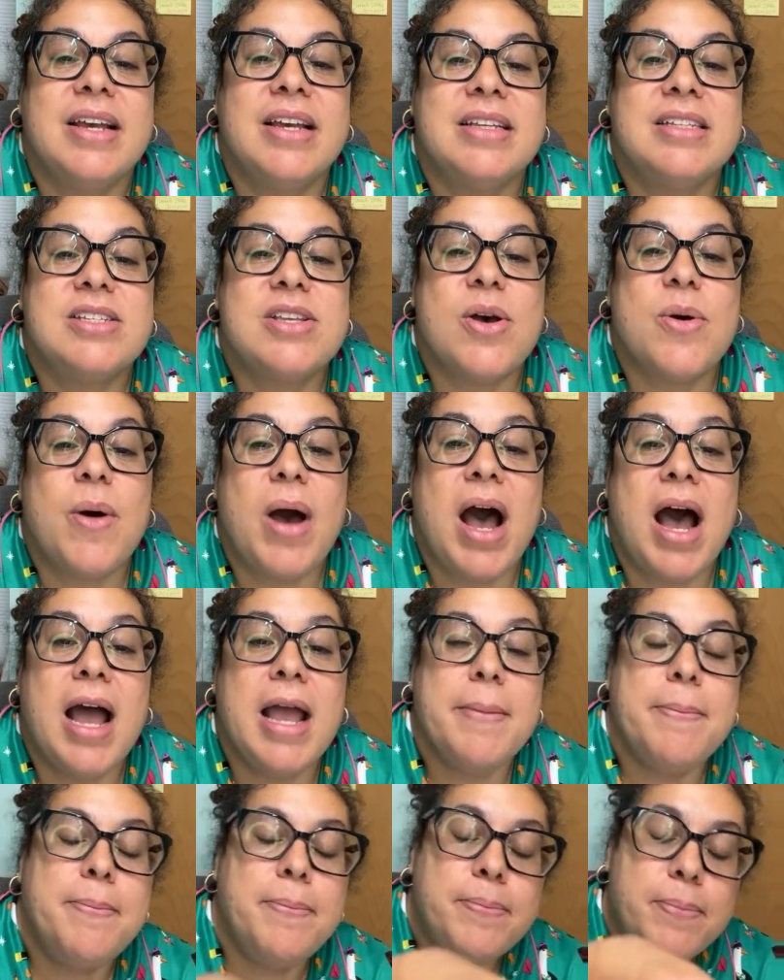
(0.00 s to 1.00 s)
So
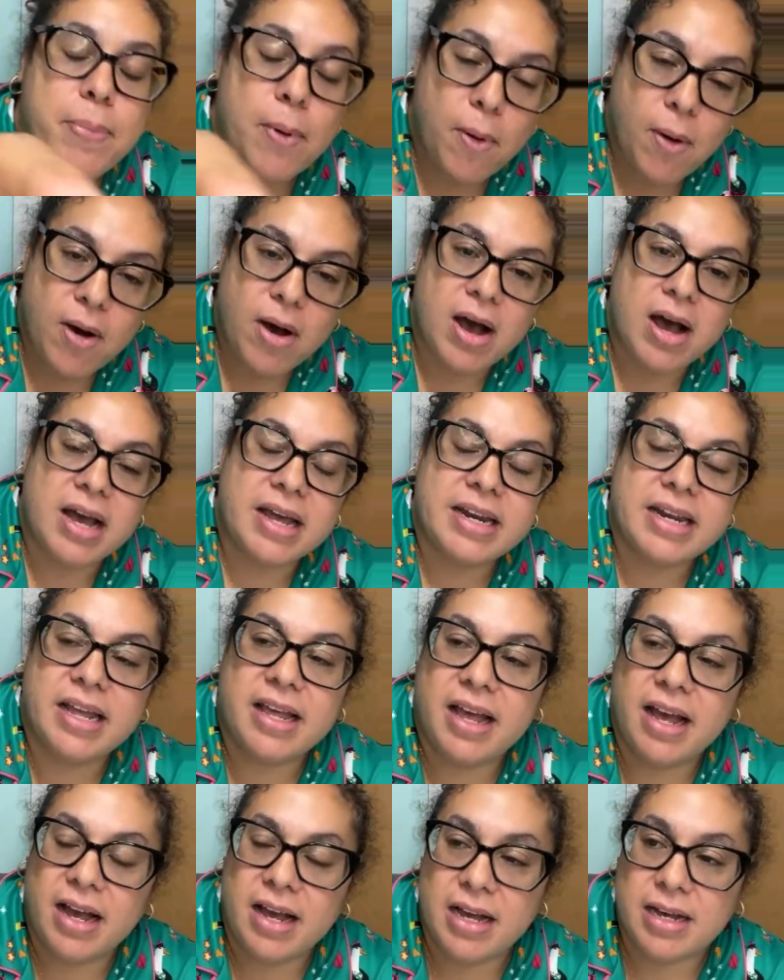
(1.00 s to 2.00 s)
I bought
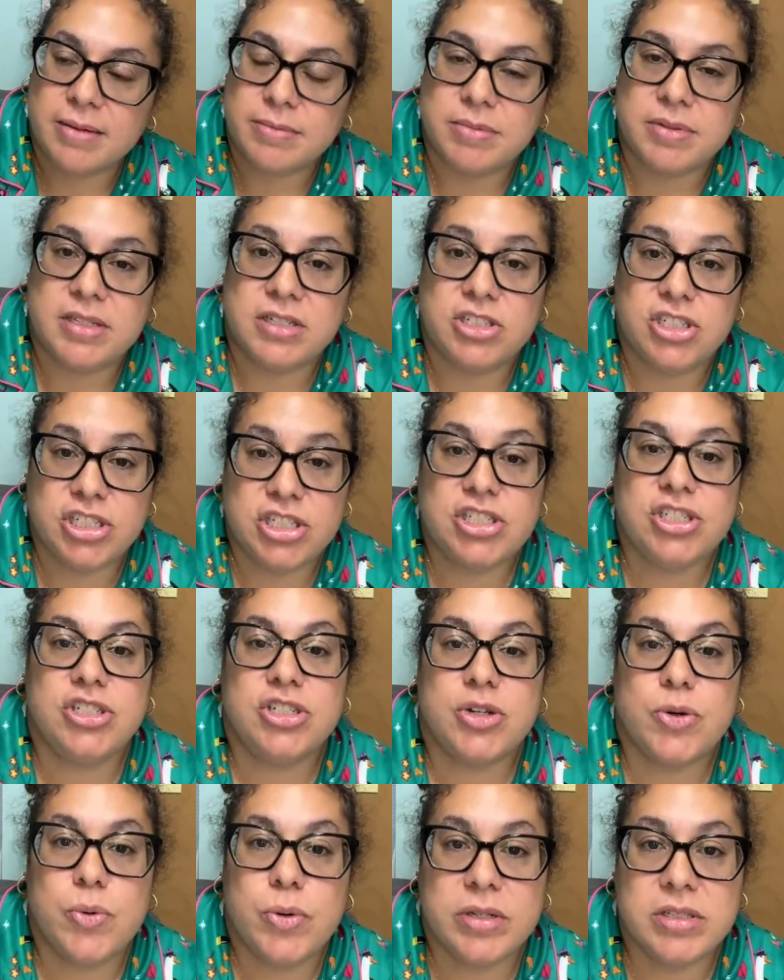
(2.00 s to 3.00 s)
the Ginger
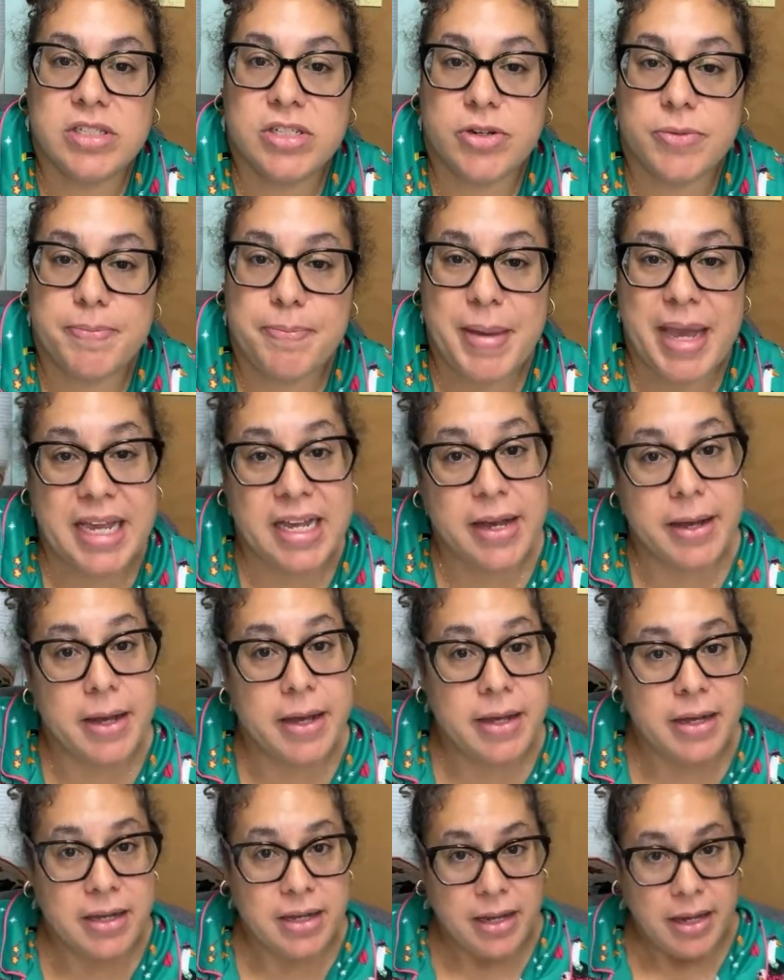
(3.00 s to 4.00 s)
Quilter
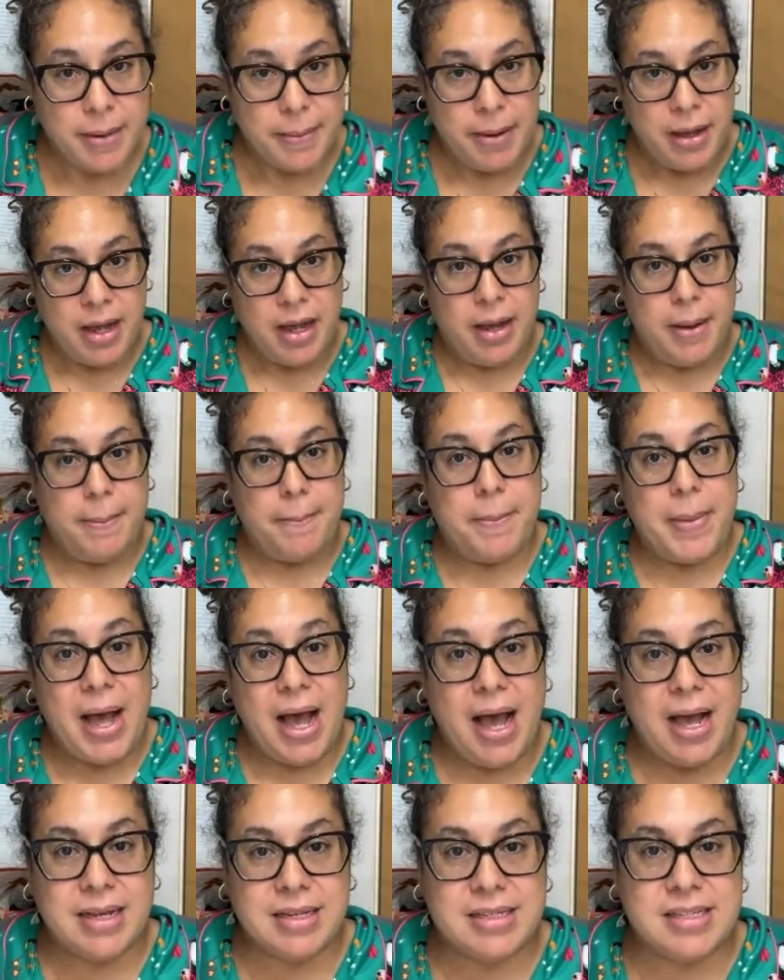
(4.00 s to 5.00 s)
Mega
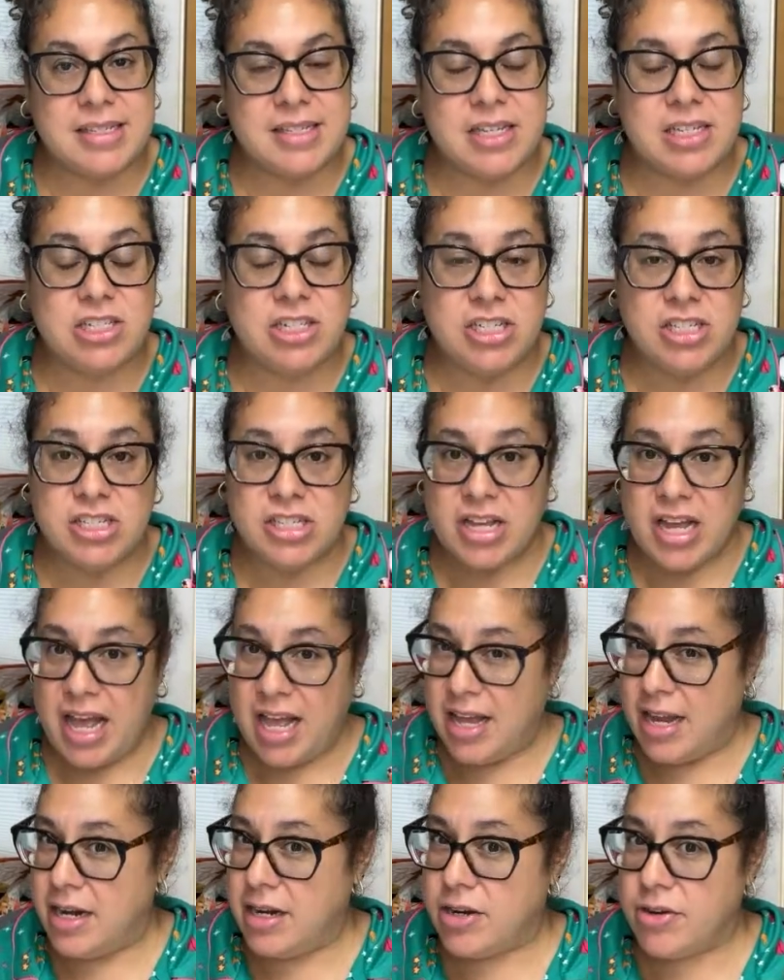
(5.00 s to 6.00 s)
box. She's
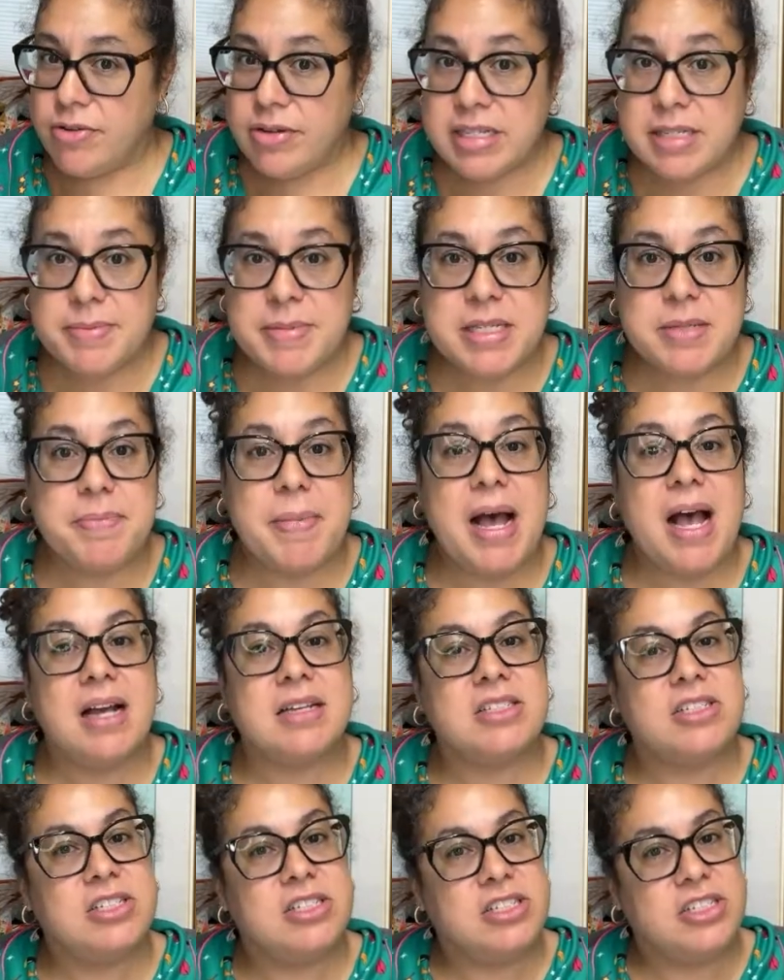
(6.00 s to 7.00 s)
got a Christmas box.